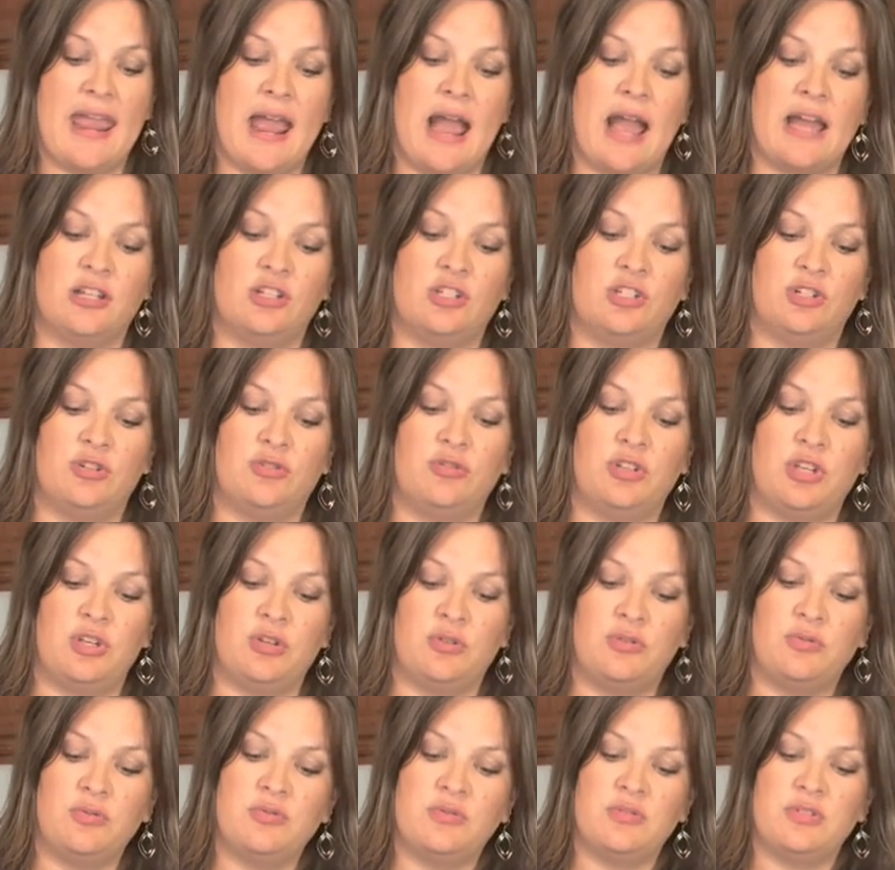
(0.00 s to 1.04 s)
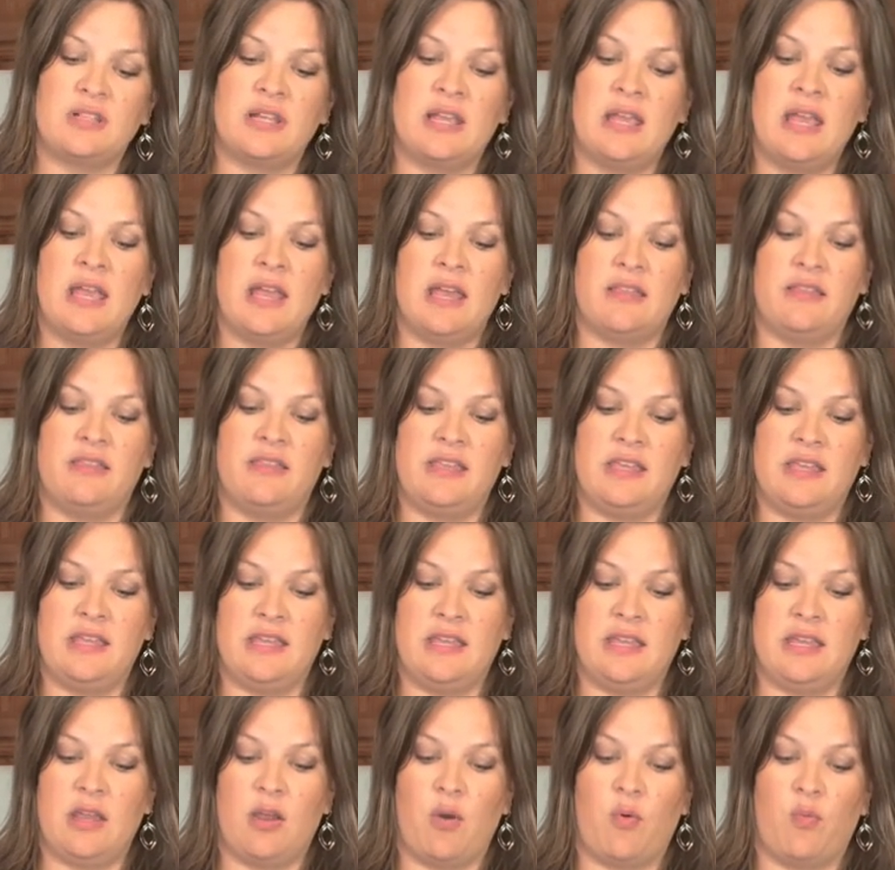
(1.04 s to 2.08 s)
I do use
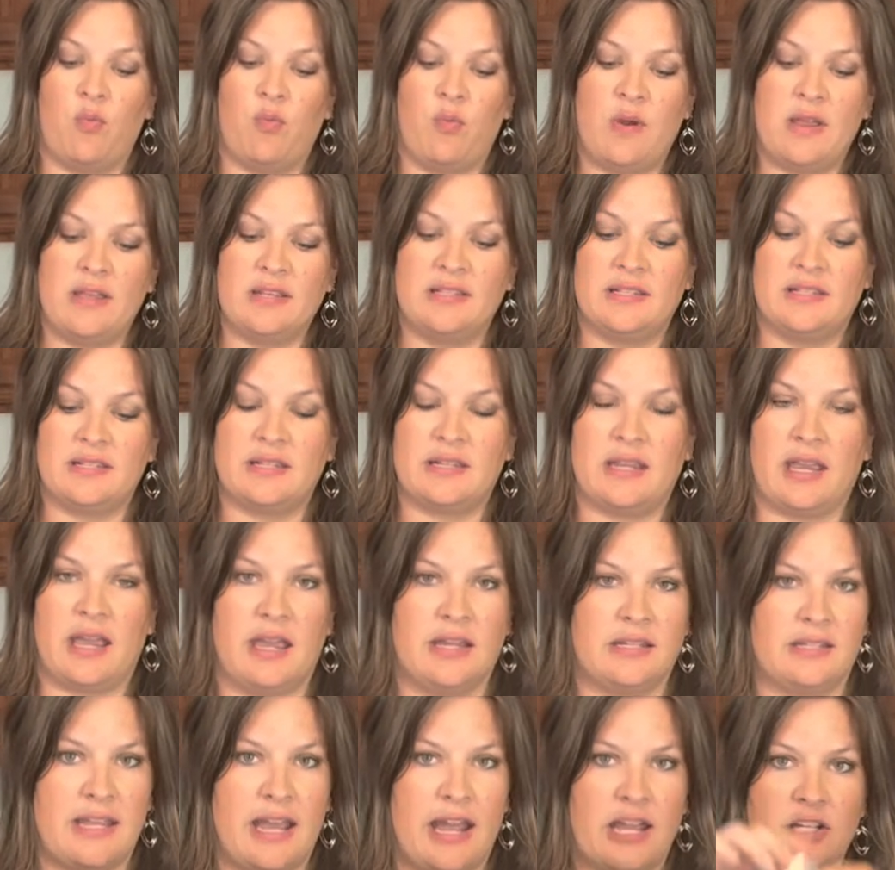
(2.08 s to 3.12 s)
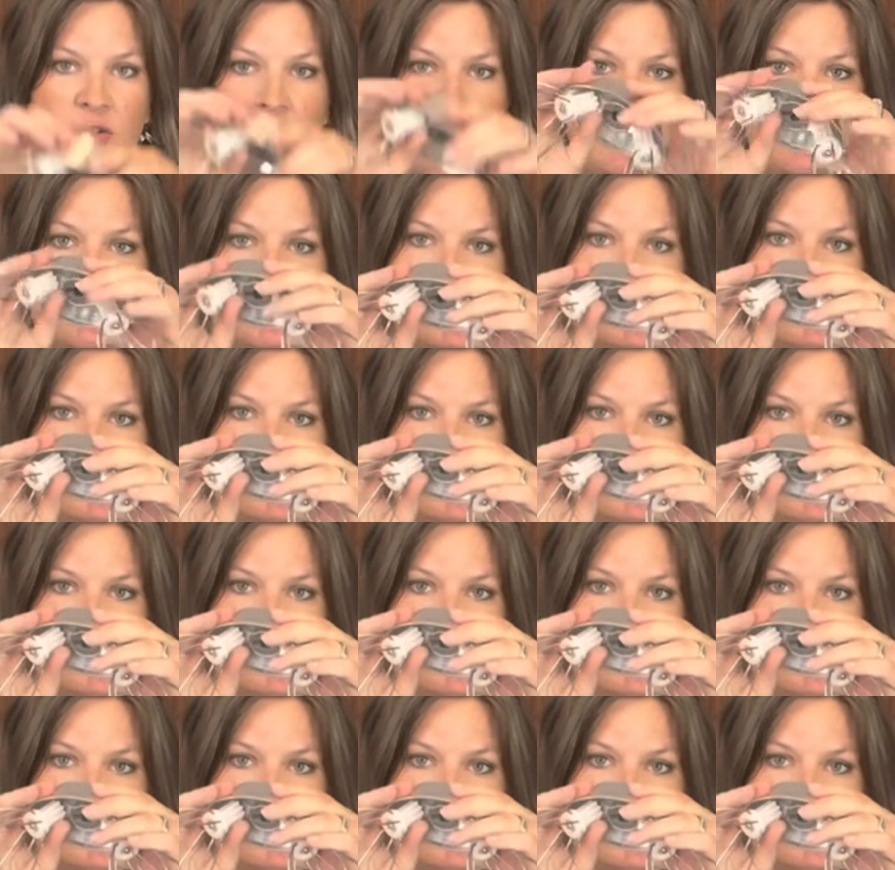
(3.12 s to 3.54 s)
the whisk attachments,